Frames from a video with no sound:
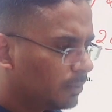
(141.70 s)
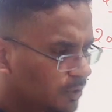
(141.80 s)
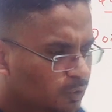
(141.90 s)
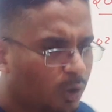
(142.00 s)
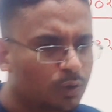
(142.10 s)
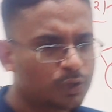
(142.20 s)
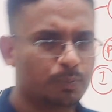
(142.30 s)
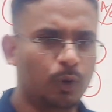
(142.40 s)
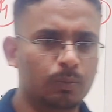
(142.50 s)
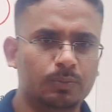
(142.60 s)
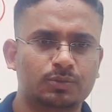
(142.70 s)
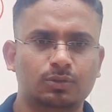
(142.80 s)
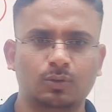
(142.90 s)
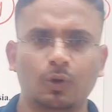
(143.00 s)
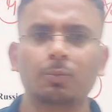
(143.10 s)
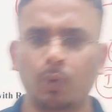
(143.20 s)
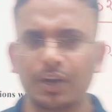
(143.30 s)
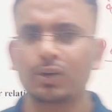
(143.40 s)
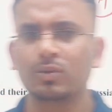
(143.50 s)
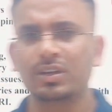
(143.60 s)
solve those problems, or
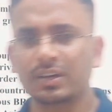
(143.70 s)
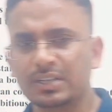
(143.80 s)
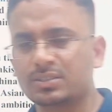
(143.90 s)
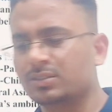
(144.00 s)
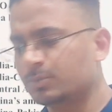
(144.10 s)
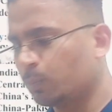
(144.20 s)
point out the reasons,